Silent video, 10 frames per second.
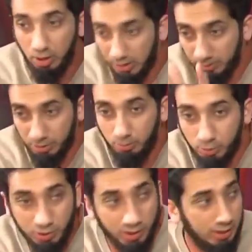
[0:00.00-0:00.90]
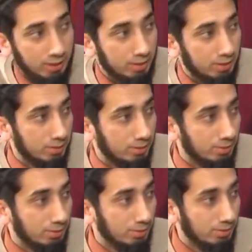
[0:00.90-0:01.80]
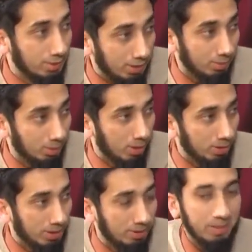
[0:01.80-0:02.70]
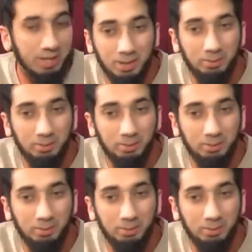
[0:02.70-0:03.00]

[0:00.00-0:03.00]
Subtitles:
belong to him, he's a mushrik. It doesn't belong to him.